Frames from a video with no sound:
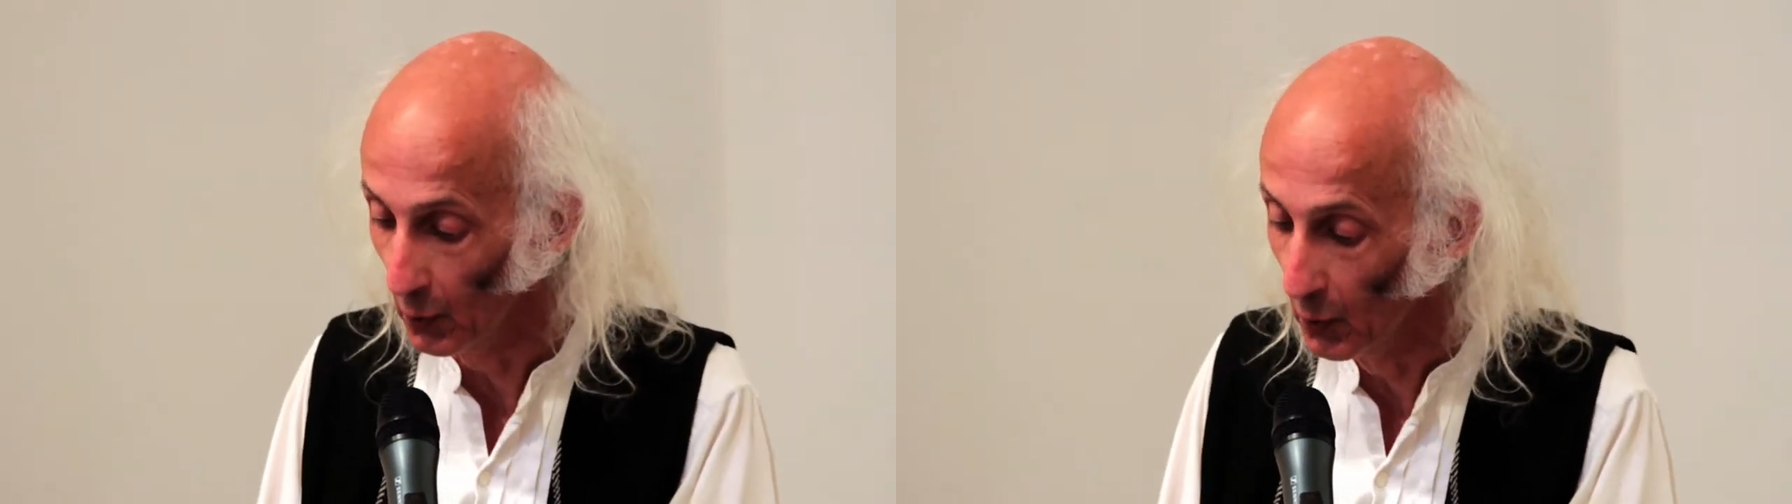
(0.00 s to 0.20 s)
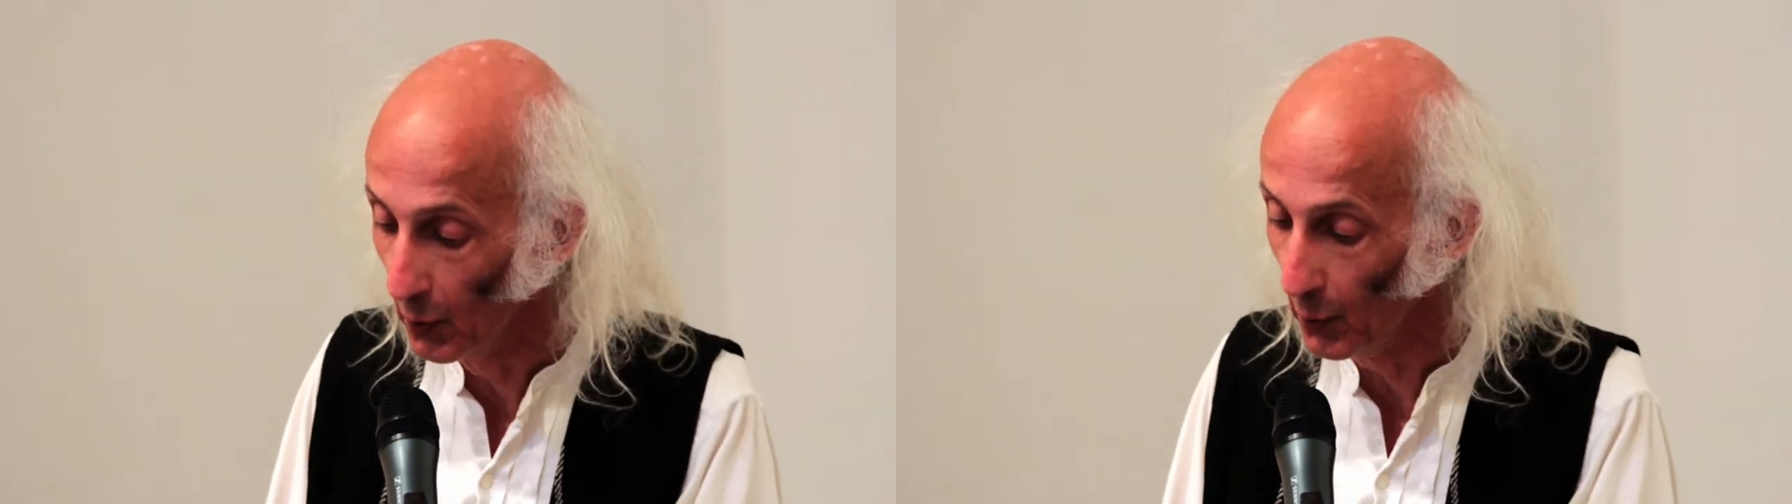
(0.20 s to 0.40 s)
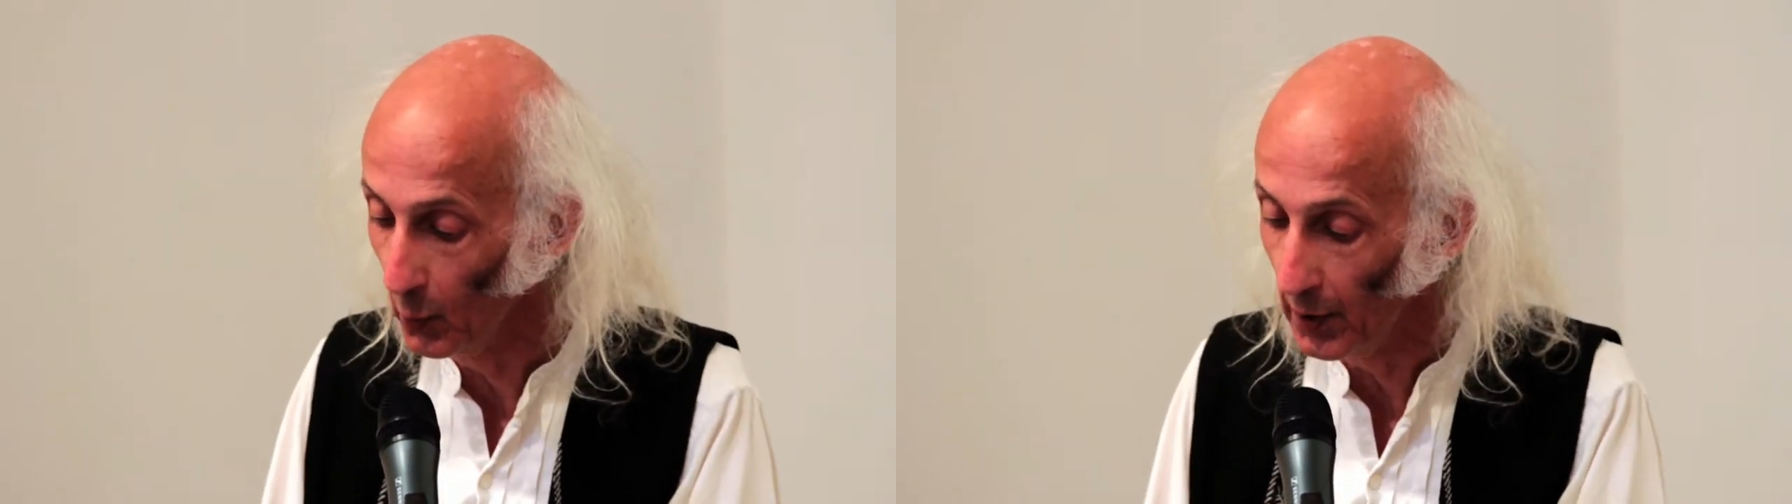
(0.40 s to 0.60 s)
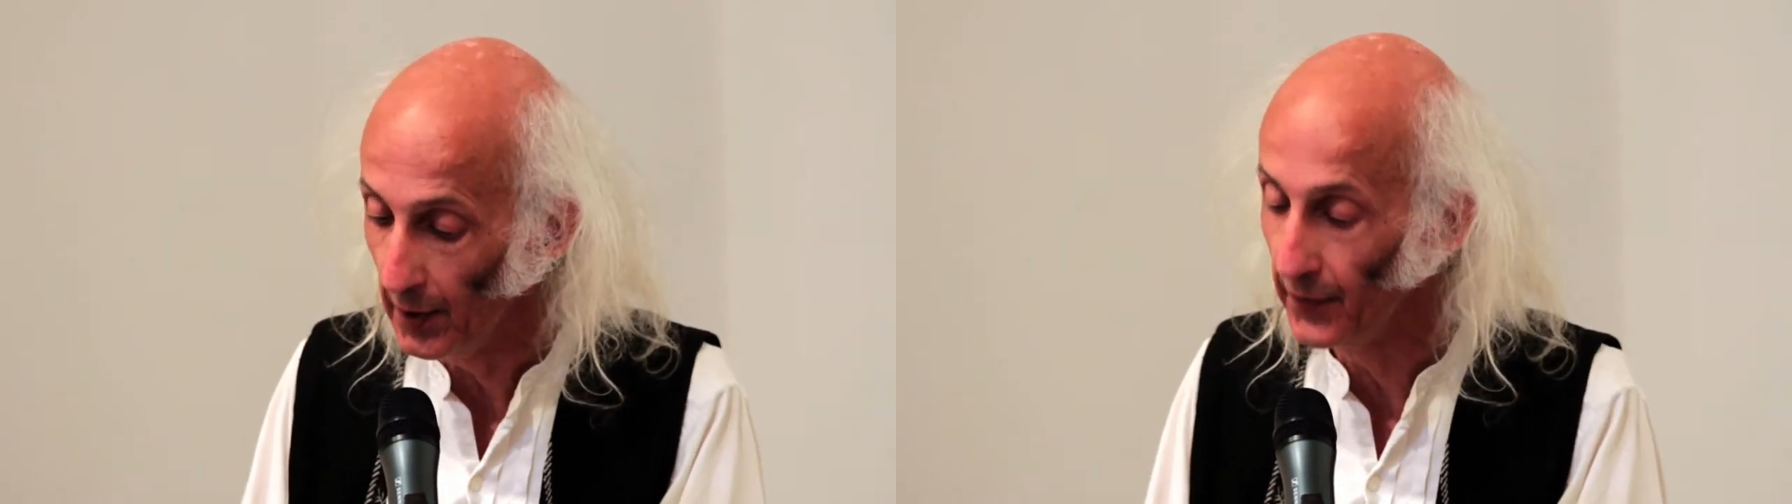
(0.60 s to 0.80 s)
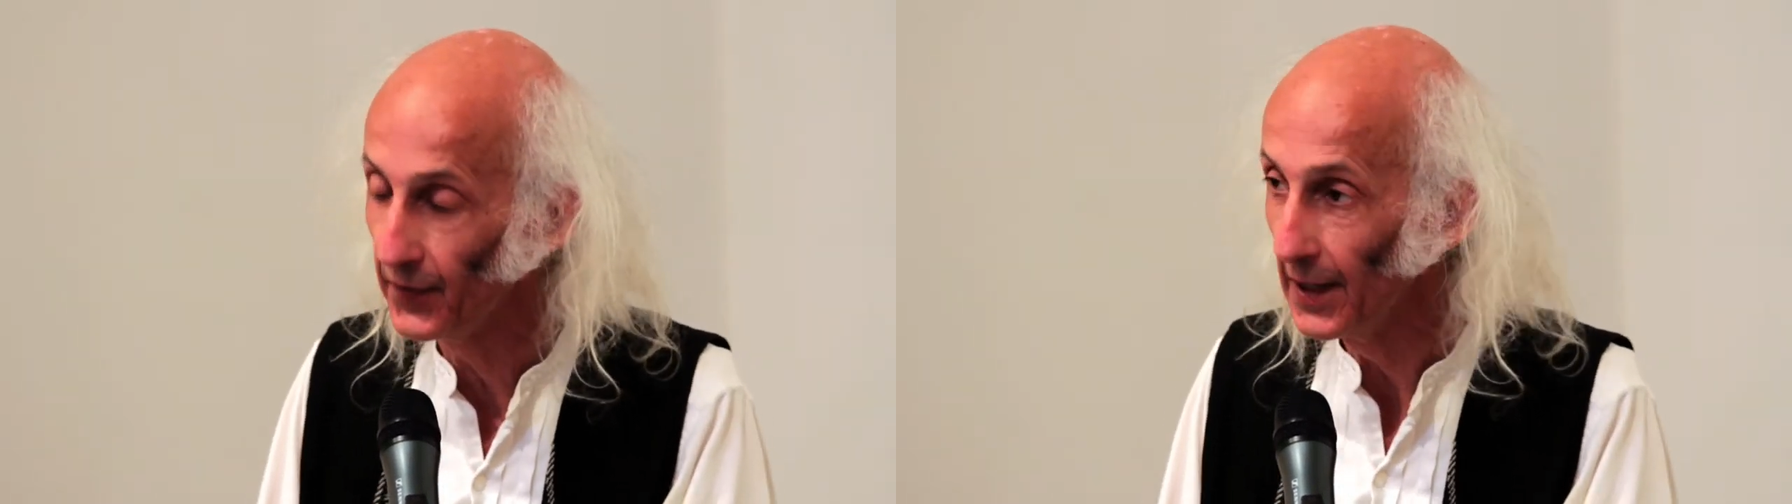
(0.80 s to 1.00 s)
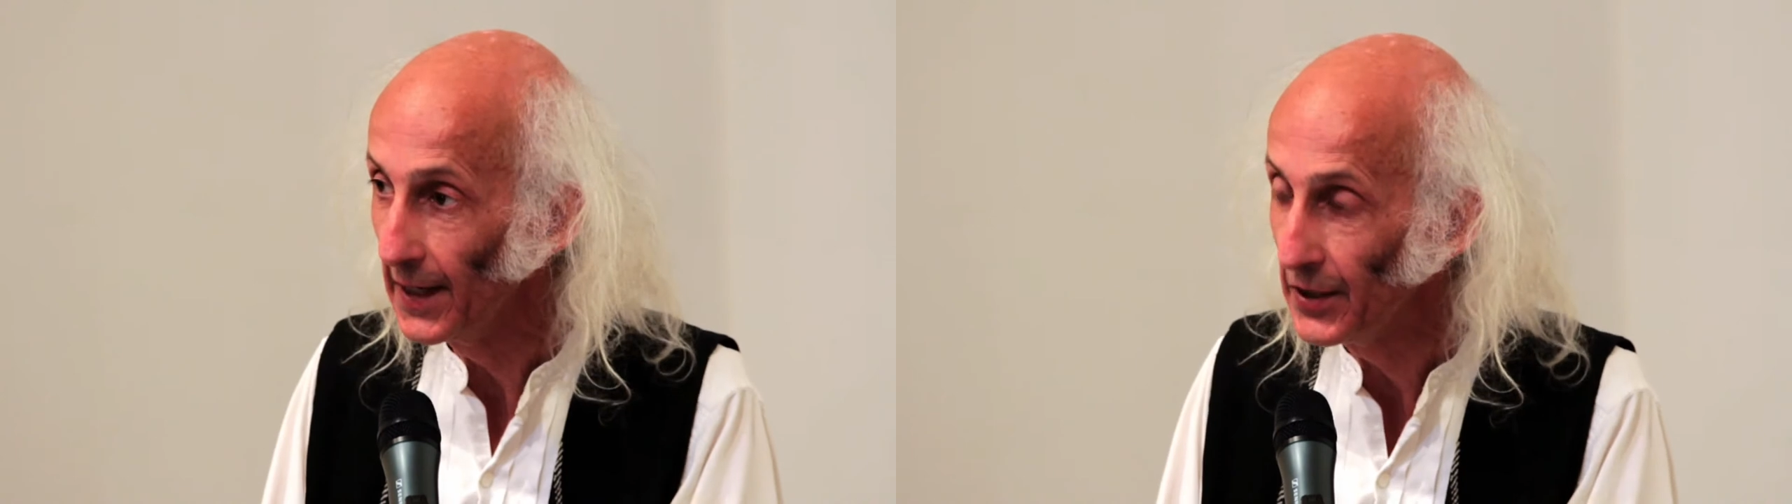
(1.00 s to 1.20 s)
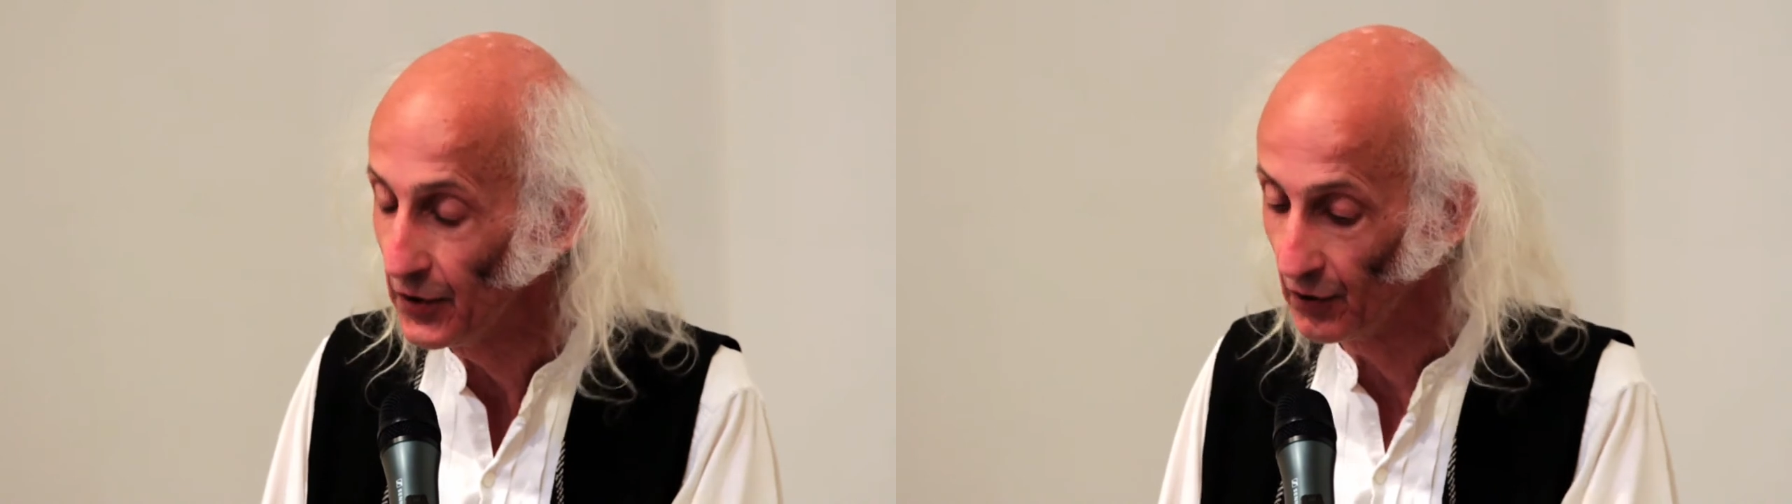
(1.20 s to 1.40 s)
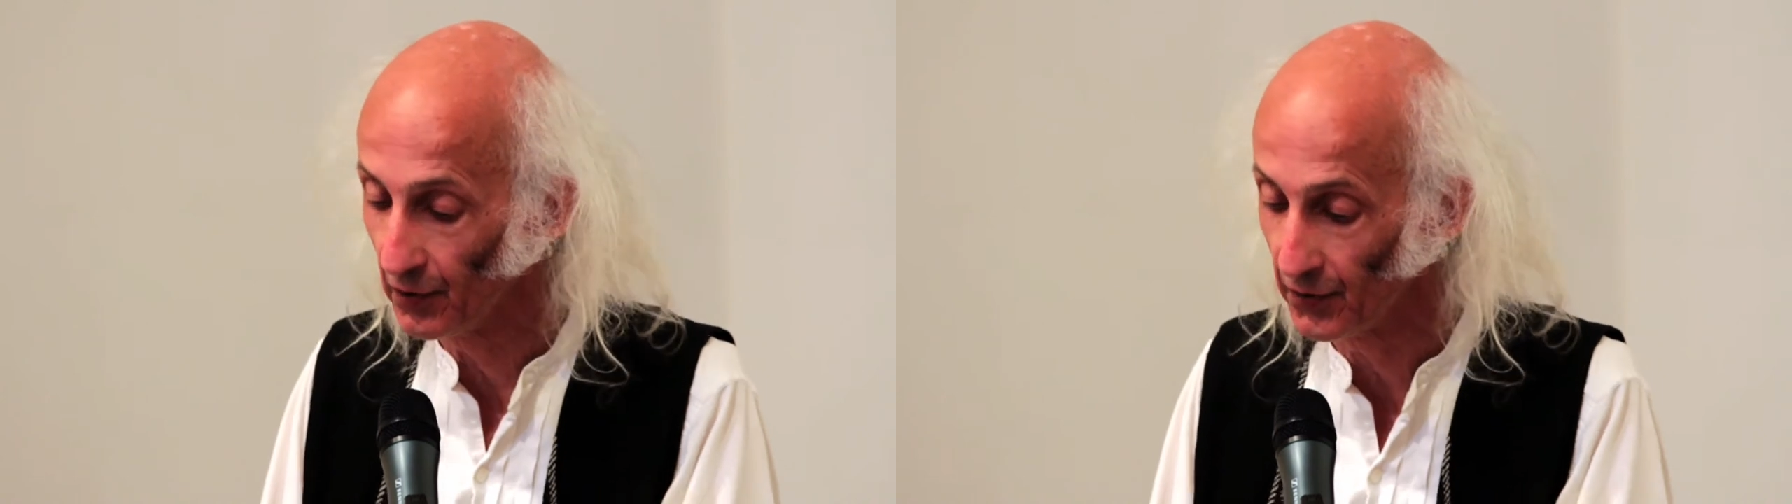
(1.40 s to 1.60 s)
all the world's
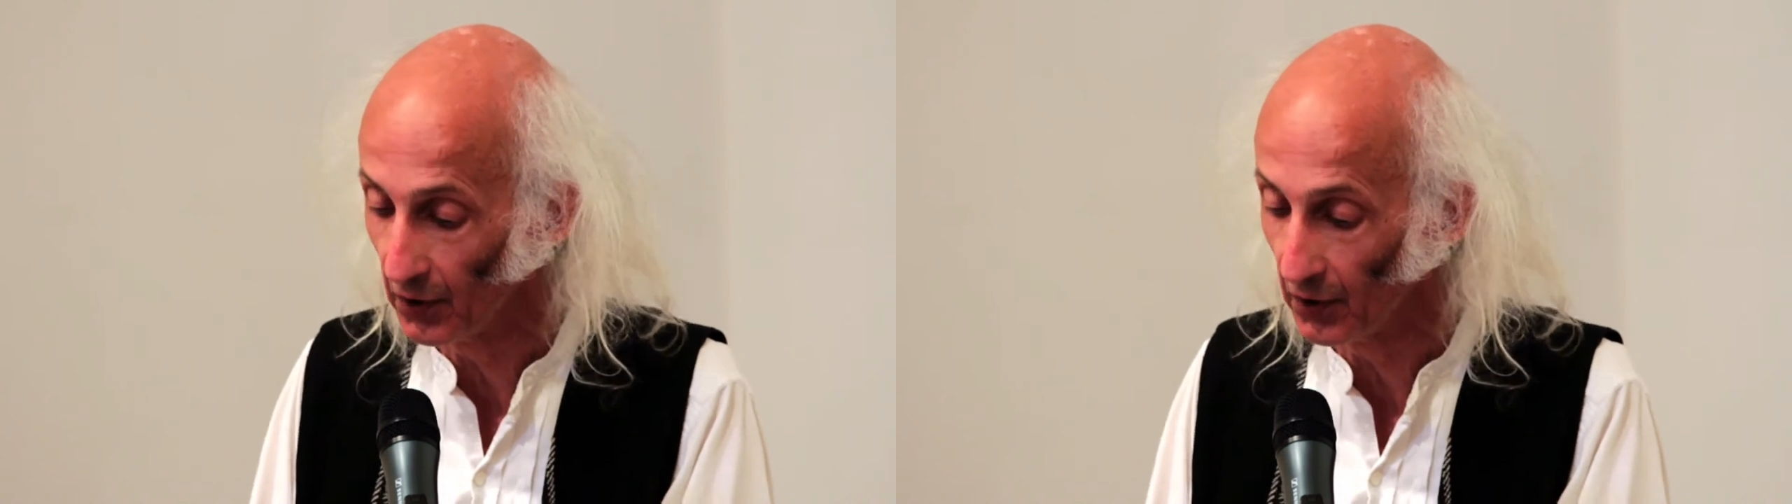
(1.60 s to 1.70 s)
angels,